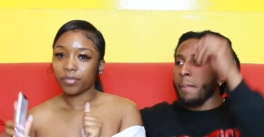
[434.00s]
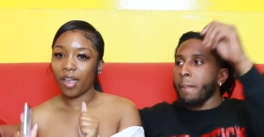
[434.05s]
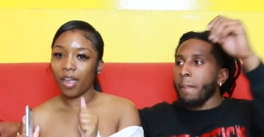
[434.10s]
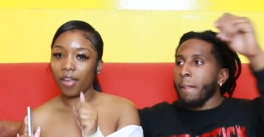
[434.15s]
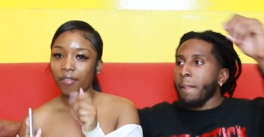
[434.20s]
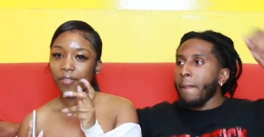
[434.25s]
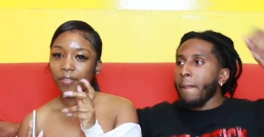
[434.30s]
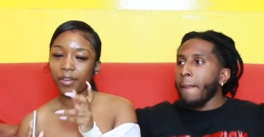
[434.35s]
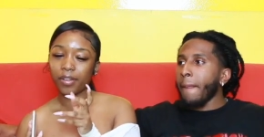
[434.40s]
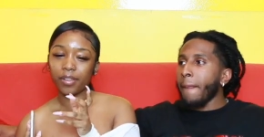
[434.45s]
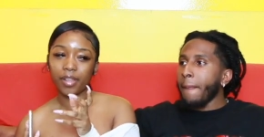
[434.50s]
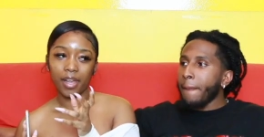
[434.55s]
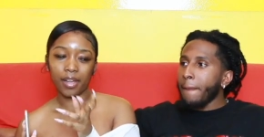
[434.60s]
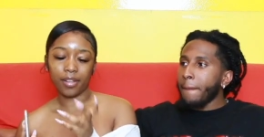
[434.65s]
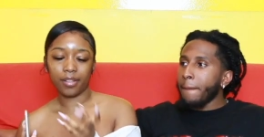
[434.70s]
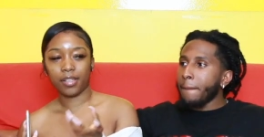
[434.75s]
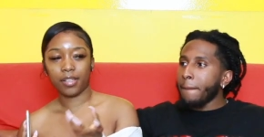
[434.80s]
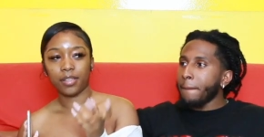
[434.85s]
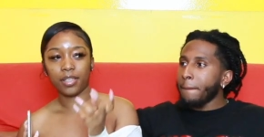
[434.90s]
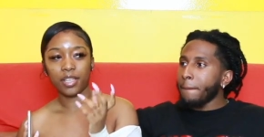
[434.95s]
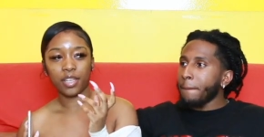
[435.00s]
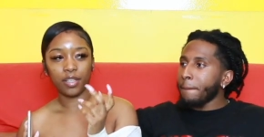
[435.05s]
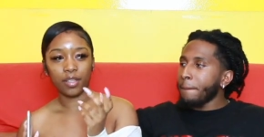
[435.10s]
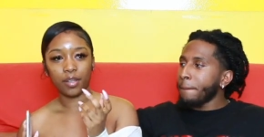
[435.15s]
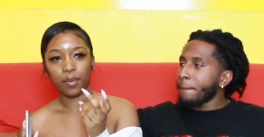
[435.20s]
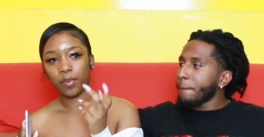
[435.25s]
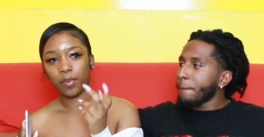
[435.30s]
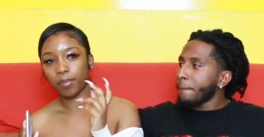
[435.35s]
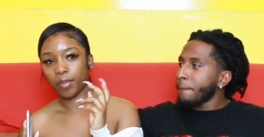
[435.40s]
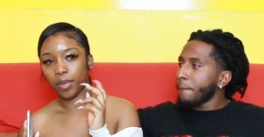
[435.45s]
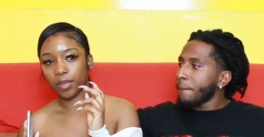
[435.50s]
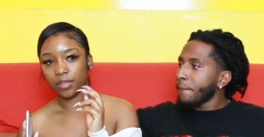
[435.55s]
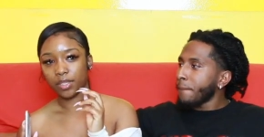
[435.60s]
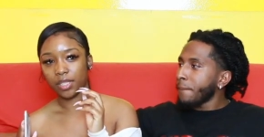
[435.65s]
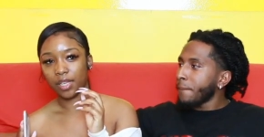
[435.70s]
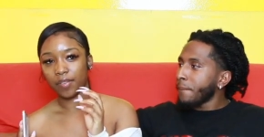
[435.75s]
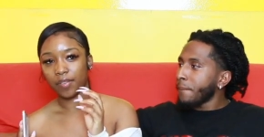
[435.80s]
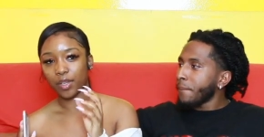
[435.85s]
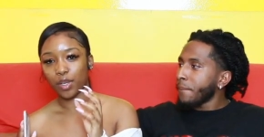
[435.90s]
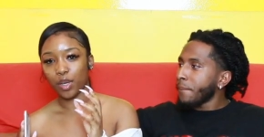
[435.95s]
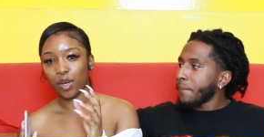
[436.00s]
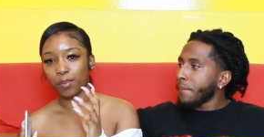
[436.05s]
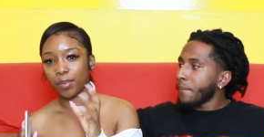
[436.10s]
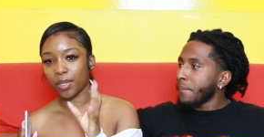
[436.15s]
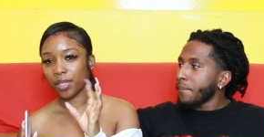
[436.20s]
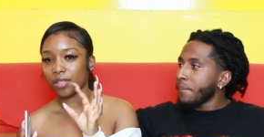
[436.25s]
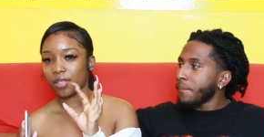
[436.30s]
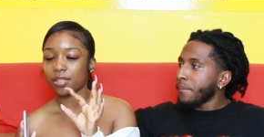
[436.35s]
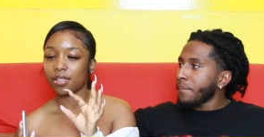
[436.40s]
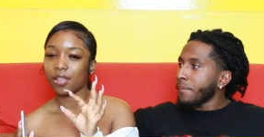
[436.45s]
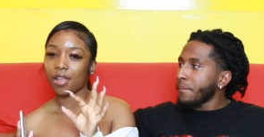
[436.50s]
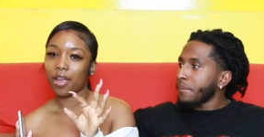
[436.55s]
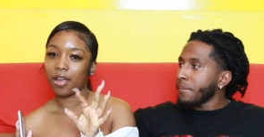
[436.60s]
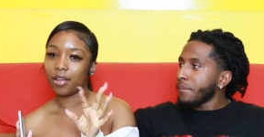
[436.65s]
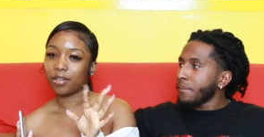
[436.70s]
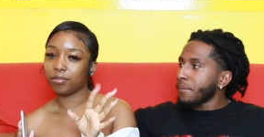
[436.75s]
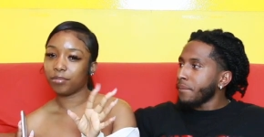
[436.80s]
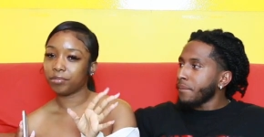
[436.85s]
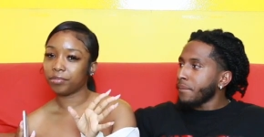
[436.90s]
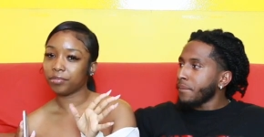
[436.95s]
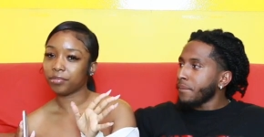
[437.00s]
Speaker 1: I feel like the thing that we most have in common is, like,